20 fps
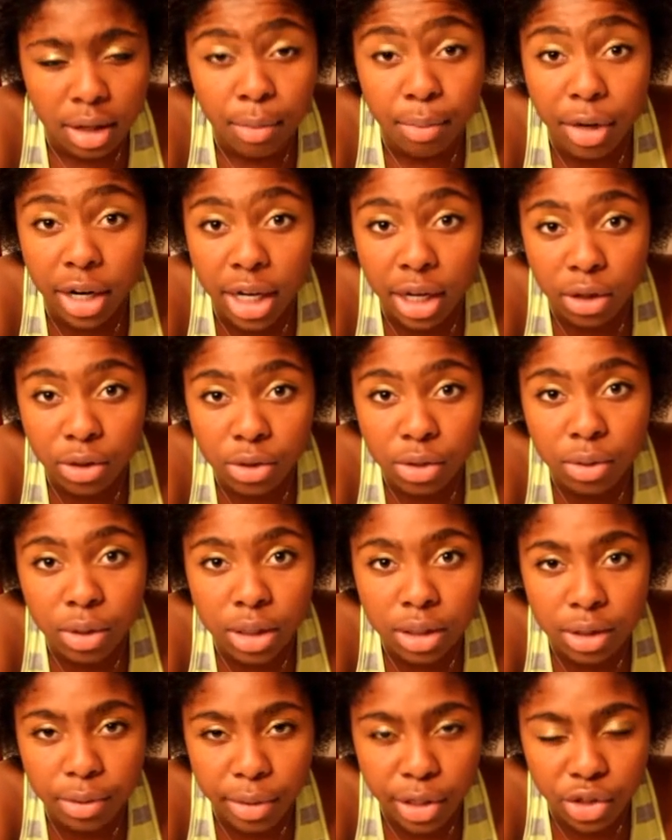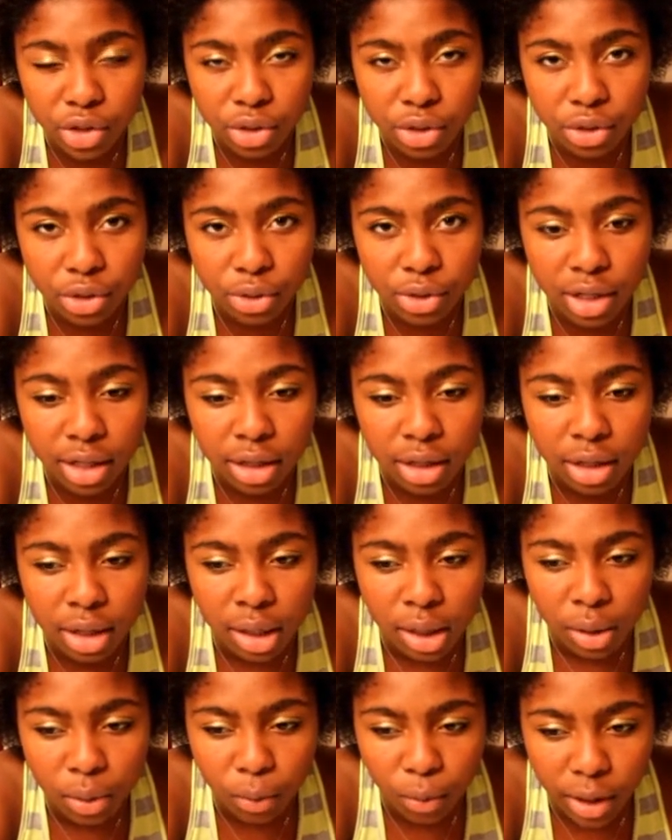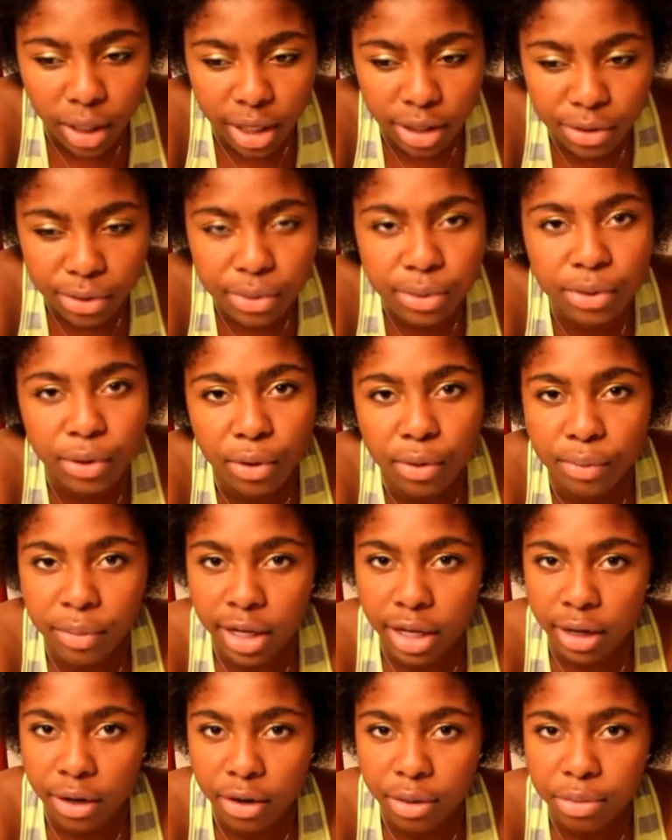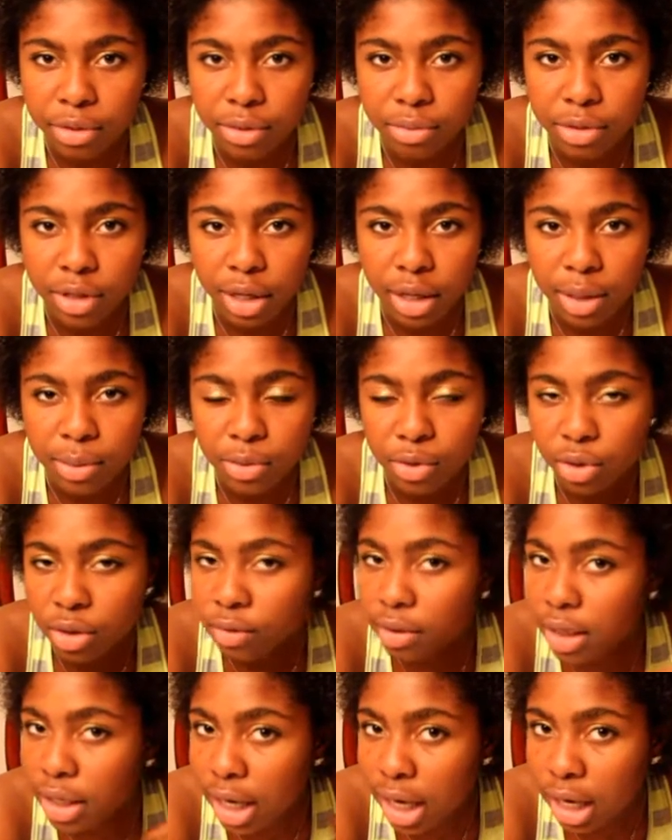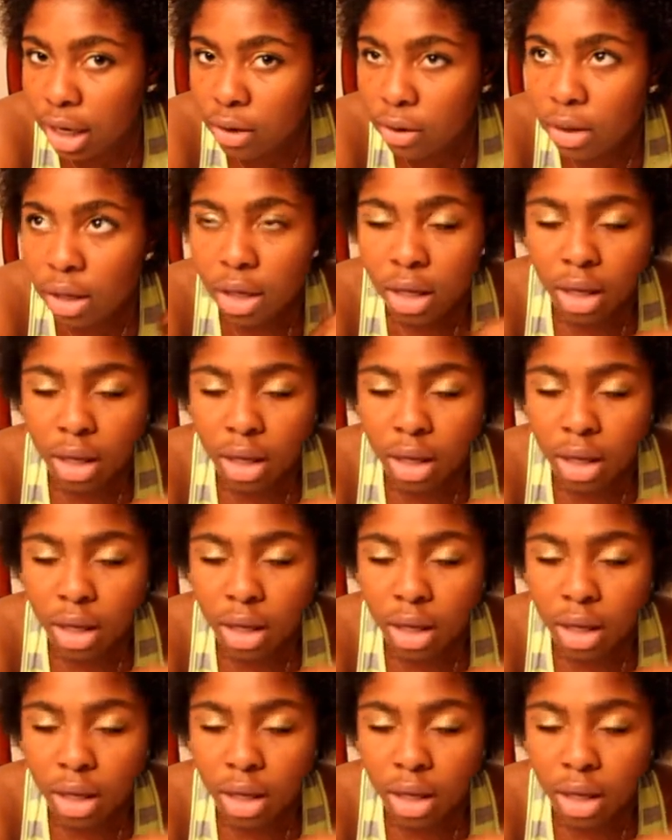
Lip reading: But I also wanted to mention too that when I do comb my hair up sometimes, or even now,